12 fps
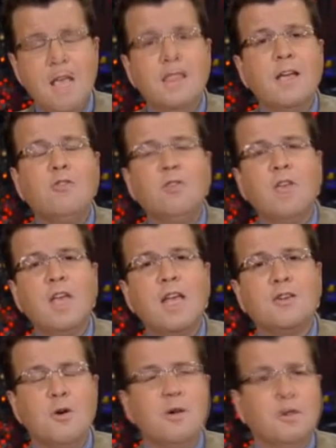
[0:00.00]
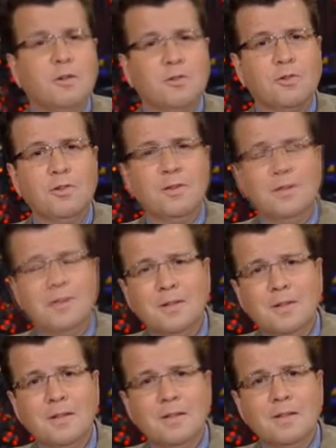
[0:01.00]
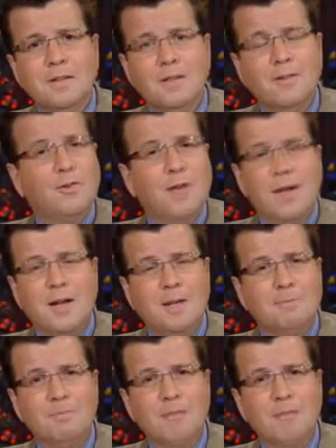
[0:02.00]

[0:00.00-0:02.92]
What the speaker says: They just ate donuts and studied.